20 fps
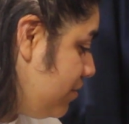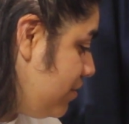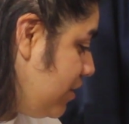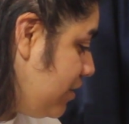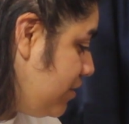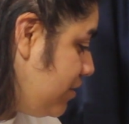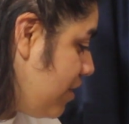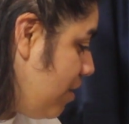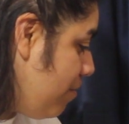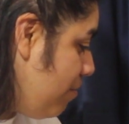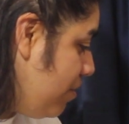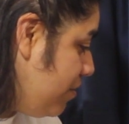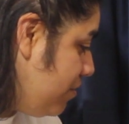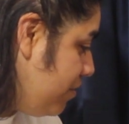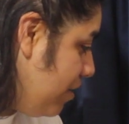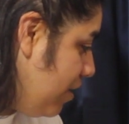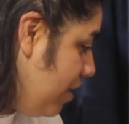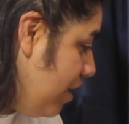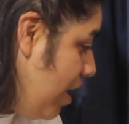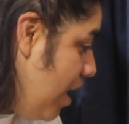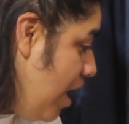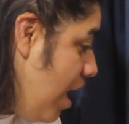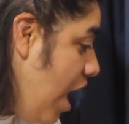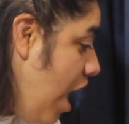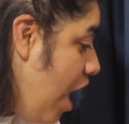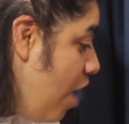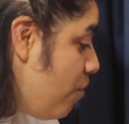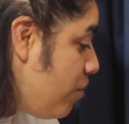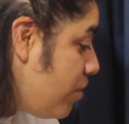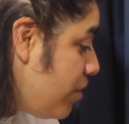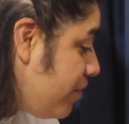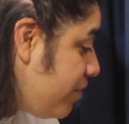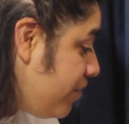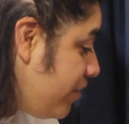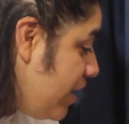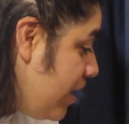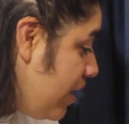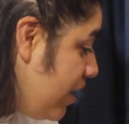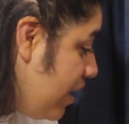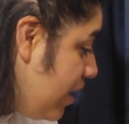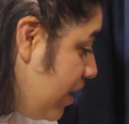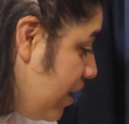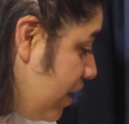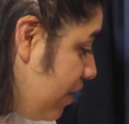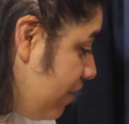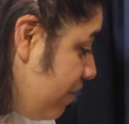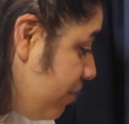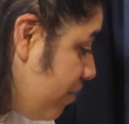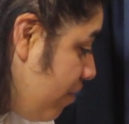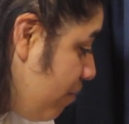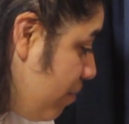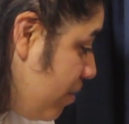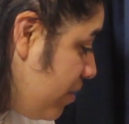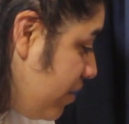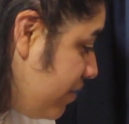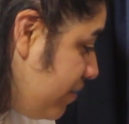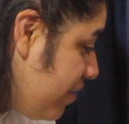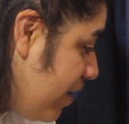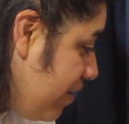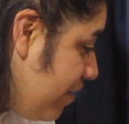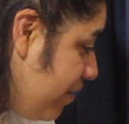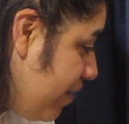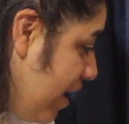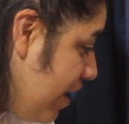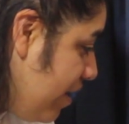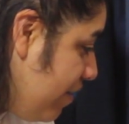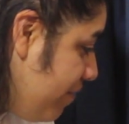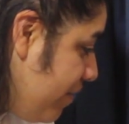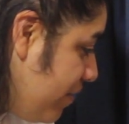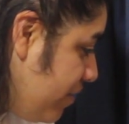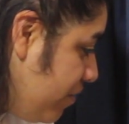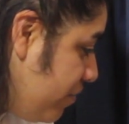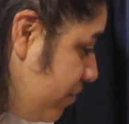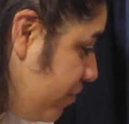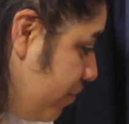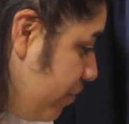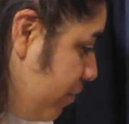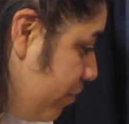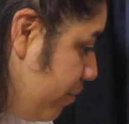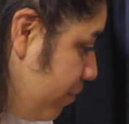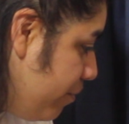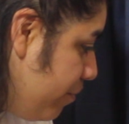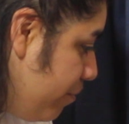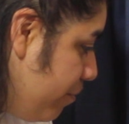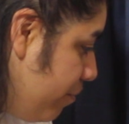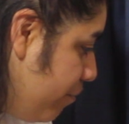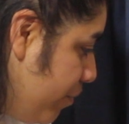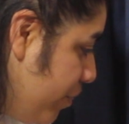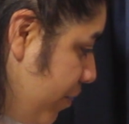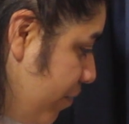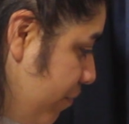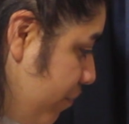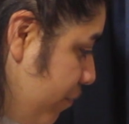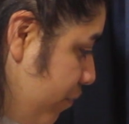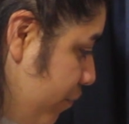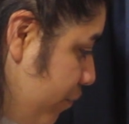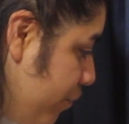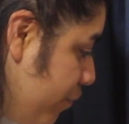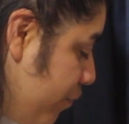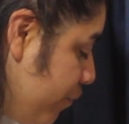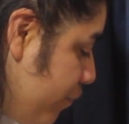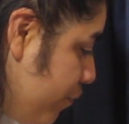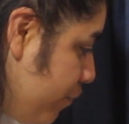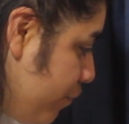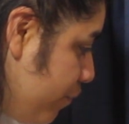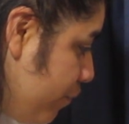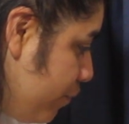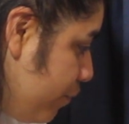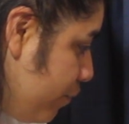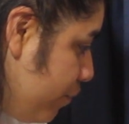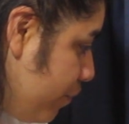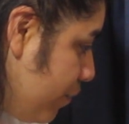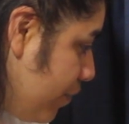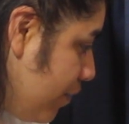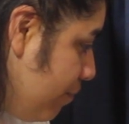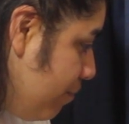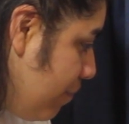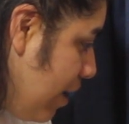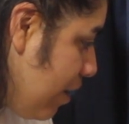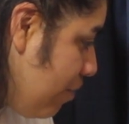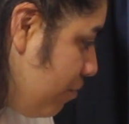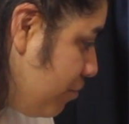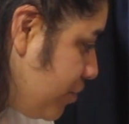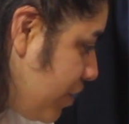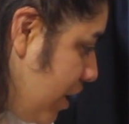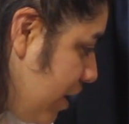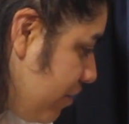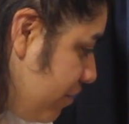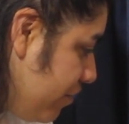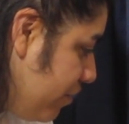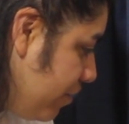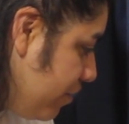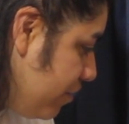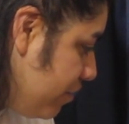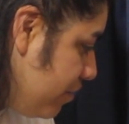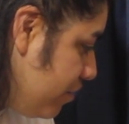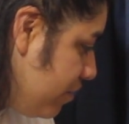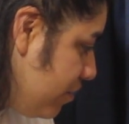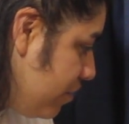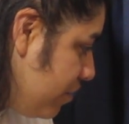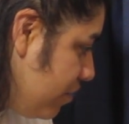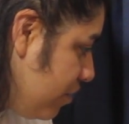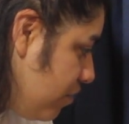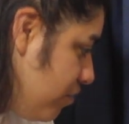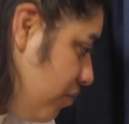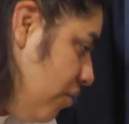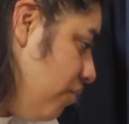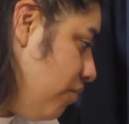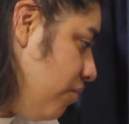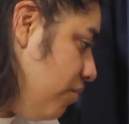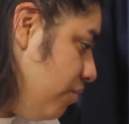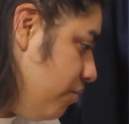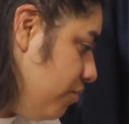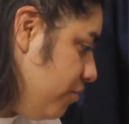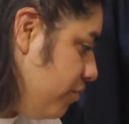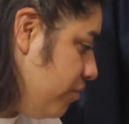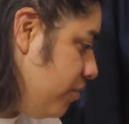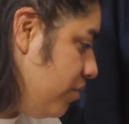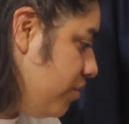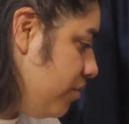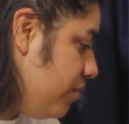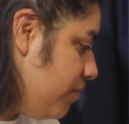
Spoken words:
I want to see if someone said anything to do with Michael Jackson. Because of course.